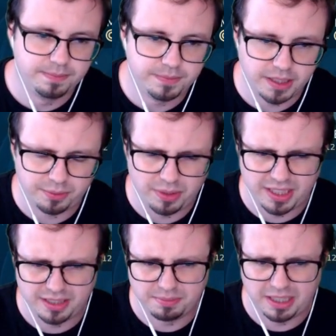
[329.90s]
That way
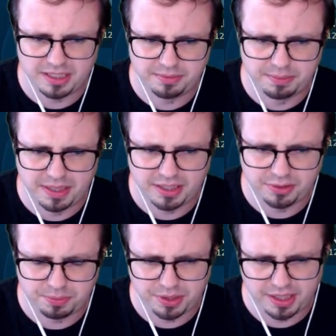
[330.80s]
it might have been better
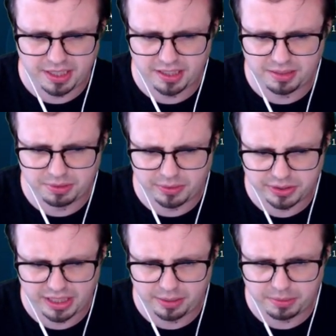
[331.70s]
to put it here, but I was
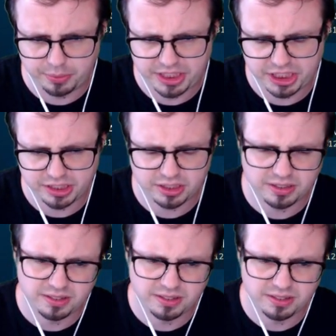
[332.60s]
thinking about witches.